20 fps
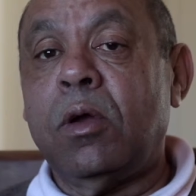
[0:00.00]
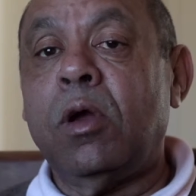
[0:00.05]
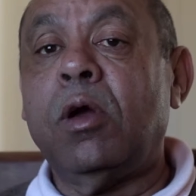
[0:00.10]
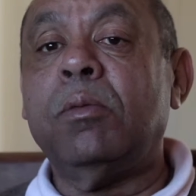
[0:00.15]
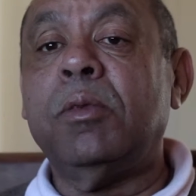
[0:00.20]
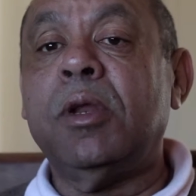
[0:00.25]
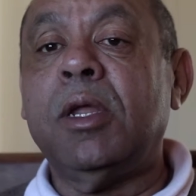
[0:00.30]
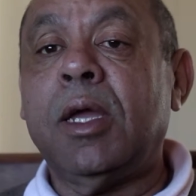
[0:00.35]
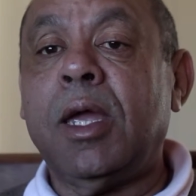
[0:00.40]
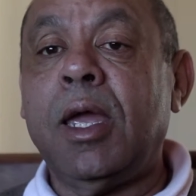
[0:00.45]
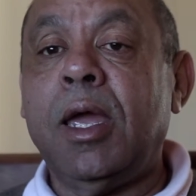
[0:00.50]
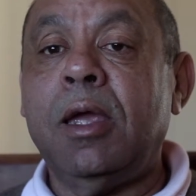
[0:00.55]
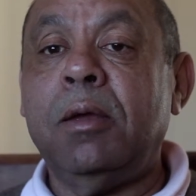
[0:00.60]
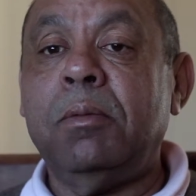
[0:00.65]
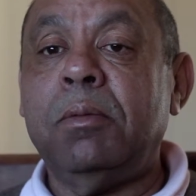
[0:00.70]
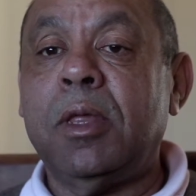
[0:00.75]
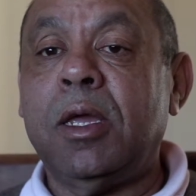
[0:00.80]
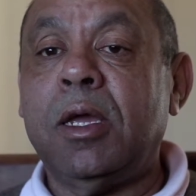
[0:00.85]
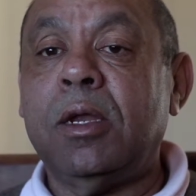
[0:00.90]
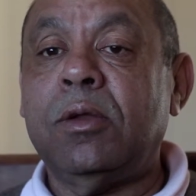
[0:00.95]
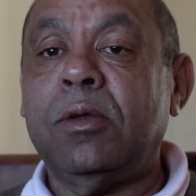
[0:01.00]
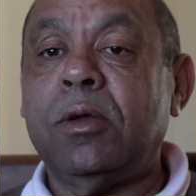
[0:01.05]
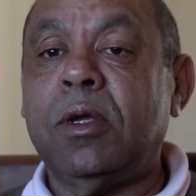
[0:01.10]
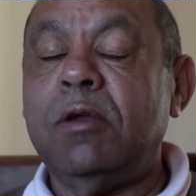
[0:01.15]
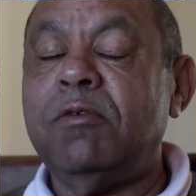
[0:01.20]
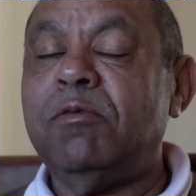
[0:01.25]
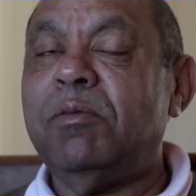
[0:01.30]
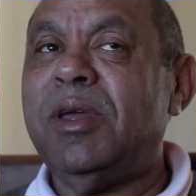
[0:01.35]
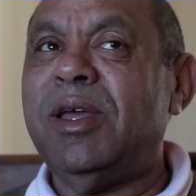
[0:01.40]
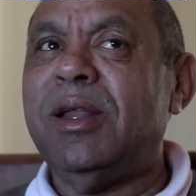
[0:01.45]
Comedy came there to
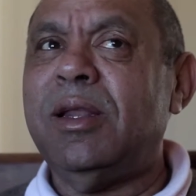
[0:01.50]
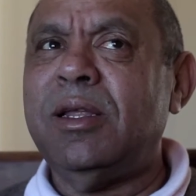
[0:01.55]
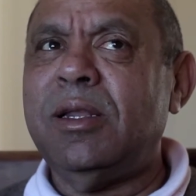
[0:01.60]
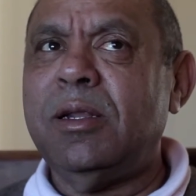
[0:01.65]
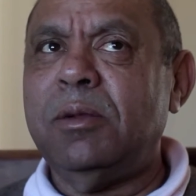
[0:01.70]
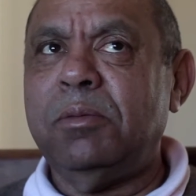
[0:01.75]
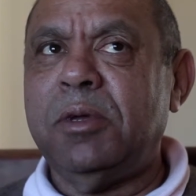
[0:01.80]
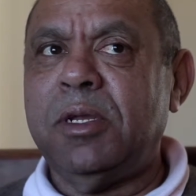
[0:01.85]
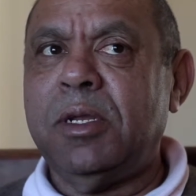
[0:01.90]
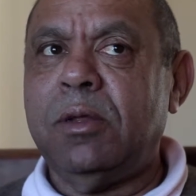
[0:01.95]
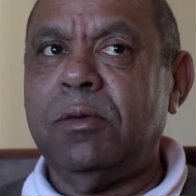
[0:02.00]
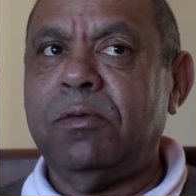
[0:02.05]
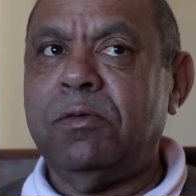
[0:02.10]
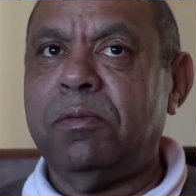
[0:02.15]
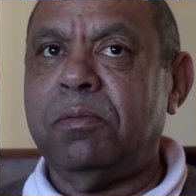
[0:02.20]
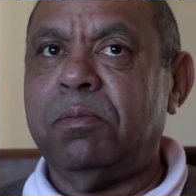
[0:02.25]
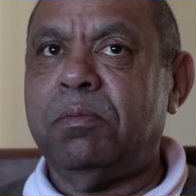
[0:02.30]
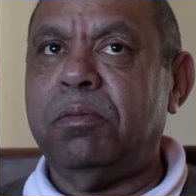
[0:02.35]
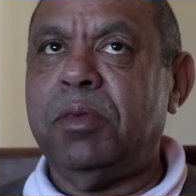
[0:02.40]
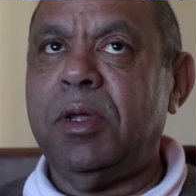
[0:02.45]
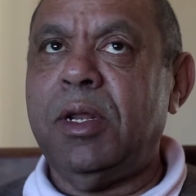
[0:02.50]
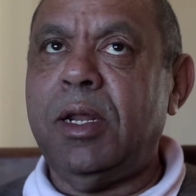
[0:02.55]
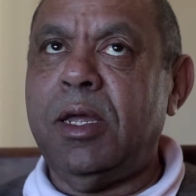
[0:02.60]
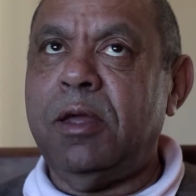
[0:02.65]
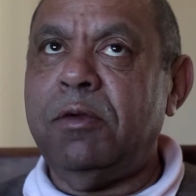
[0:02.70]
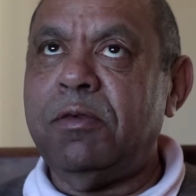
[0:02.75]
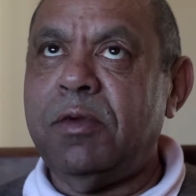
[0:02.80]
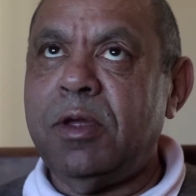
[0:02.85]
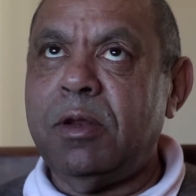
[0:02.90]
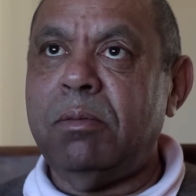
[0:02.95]
give me a little bit of
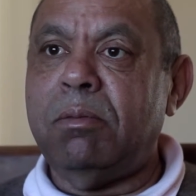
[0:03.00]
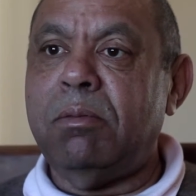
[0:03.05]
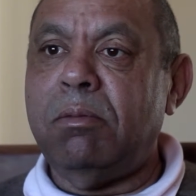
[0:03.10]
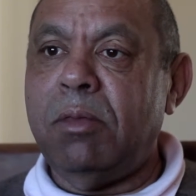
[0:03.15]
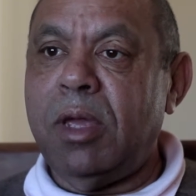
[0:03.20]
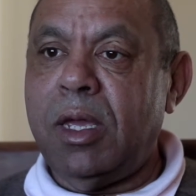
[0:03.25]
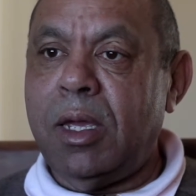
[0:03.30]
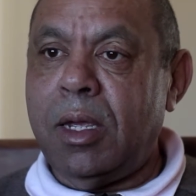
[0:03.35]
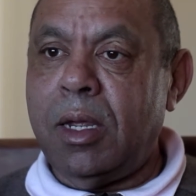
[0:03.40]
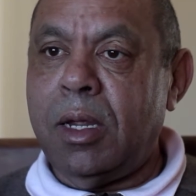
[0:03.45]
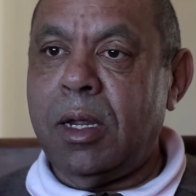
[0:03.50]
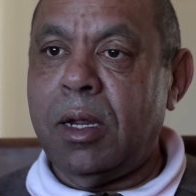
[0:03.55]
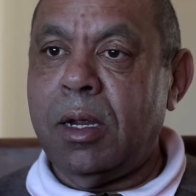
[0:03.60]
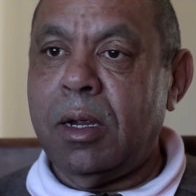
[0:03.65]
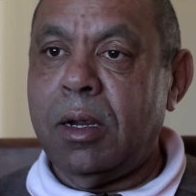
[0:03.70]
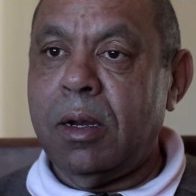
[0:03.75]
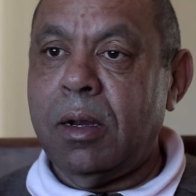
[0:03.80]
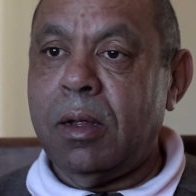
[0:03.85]
belief in me.